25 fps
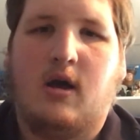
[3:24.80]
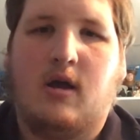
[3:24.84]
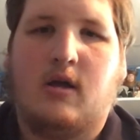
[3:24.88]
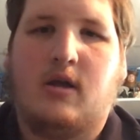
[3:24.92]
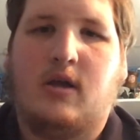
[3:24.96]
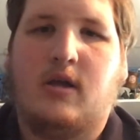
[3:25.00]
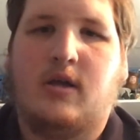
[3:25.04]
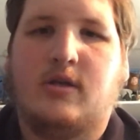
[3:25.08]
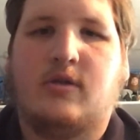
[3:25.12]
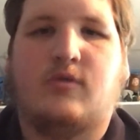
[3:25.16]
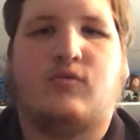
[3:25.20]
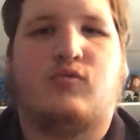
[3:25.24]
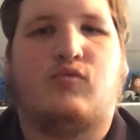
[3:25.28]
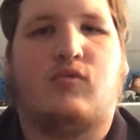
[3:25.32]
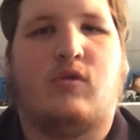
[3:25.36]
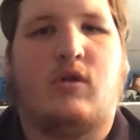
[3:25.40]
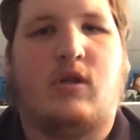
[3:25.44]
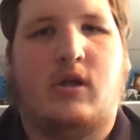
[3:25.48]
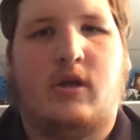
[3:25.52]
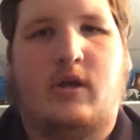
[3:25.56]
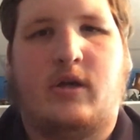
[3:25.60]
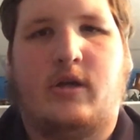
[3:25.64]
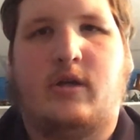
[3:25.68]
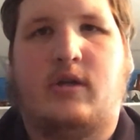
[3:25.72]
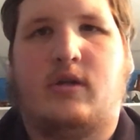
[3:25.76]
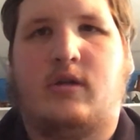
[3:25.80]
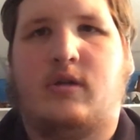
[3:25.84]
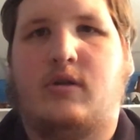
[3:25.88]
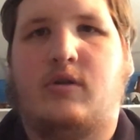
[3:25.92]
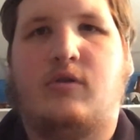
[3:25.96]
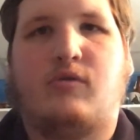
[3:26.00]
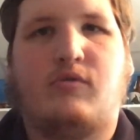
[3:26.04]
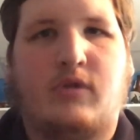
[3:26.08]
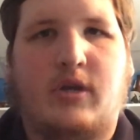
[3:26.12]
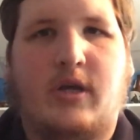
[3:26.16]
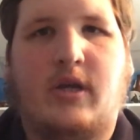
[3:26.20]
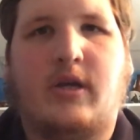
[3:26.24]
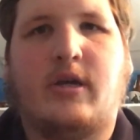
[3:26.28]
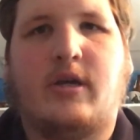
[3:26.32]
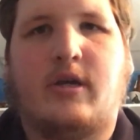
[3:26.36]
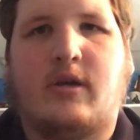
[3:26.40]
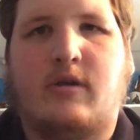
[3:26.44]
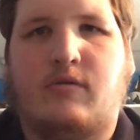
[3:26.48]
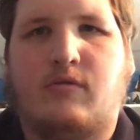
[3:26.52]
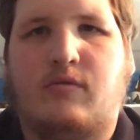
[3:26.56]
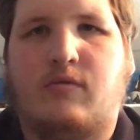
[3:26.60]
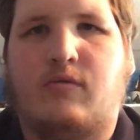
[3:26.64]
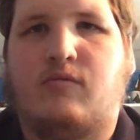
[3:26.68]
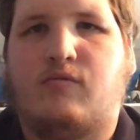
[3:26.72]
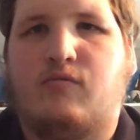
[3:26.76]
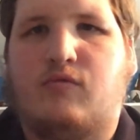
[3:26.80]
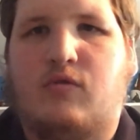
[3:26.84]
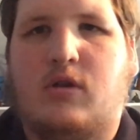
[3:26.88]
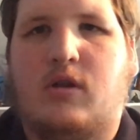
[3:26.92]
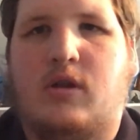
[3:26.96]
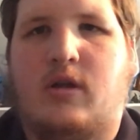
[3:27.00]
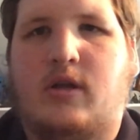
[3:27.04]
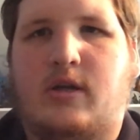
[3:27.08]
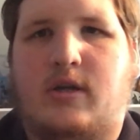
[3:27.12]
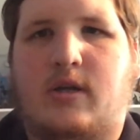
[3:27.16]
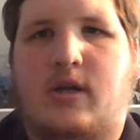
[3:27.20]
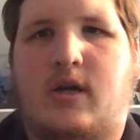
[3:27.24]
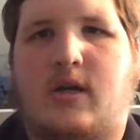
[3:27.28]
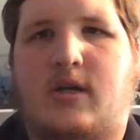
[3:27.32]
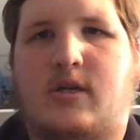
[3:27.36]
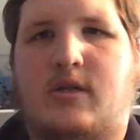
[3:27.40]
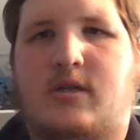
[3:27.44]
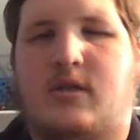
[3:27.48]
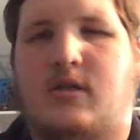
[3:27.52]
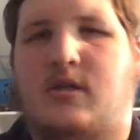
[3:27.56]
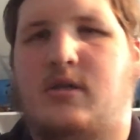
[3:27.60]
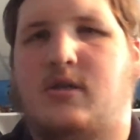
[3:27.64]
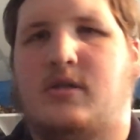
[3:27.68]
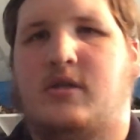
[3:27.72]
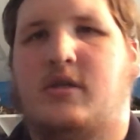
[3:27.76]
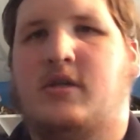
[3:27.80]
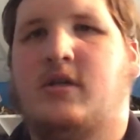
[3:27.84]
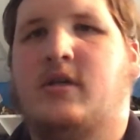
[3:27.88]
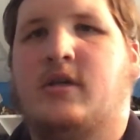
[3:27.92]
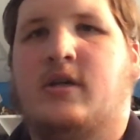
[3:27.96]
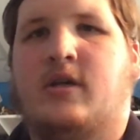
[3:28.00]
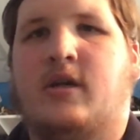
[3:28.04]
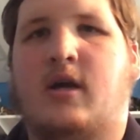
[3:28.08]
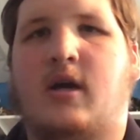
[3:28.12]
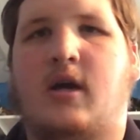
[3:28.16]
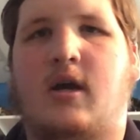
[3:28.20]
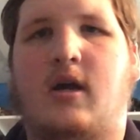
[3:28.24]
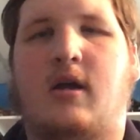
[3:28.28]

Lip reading: is really unique and really nice to see.